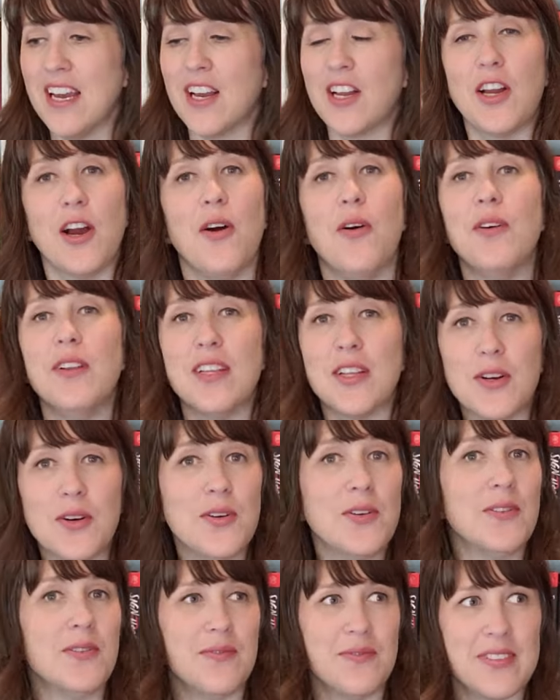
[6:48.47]
go a
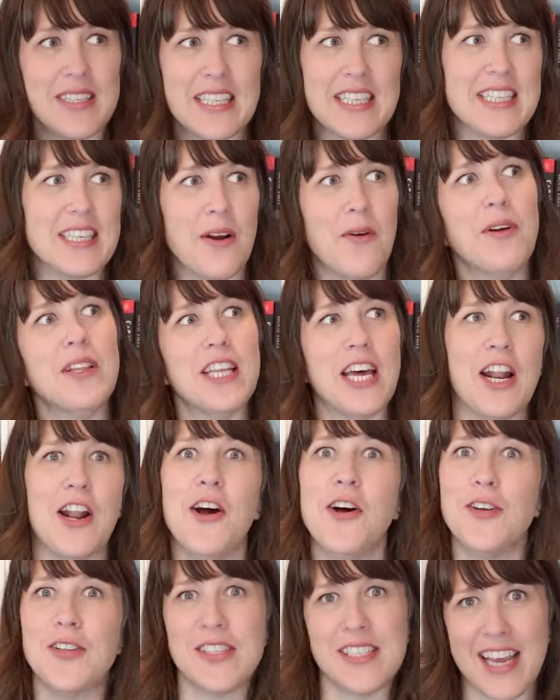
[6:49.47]
little go a
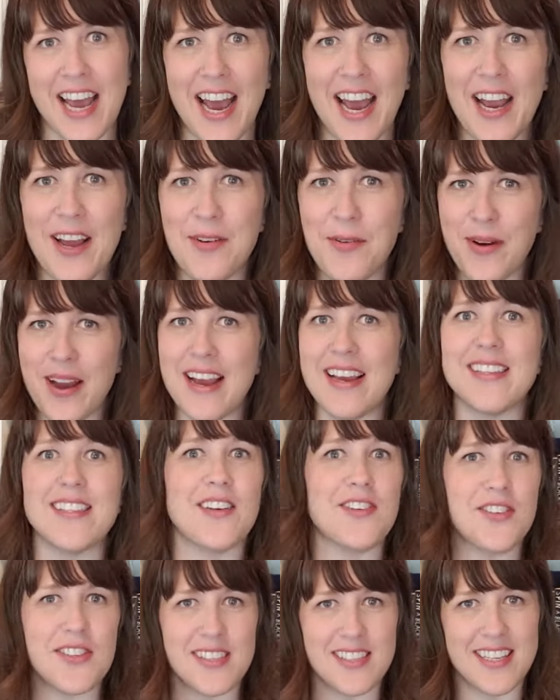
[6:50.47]
little sideways.
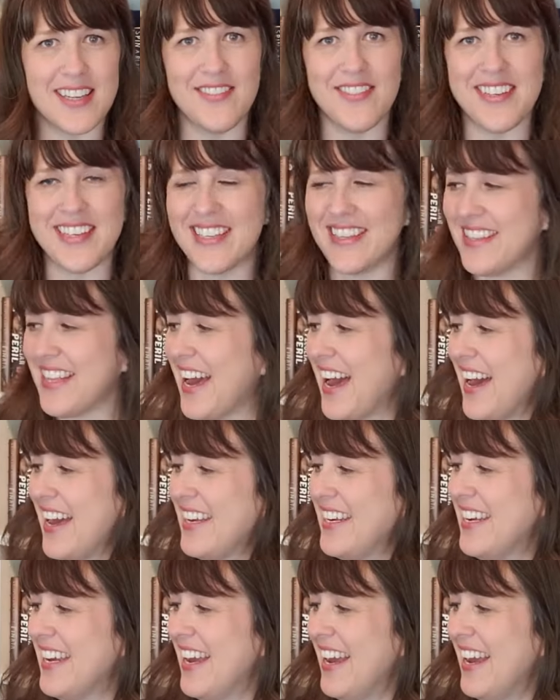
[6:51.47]
I'll just leave it at that.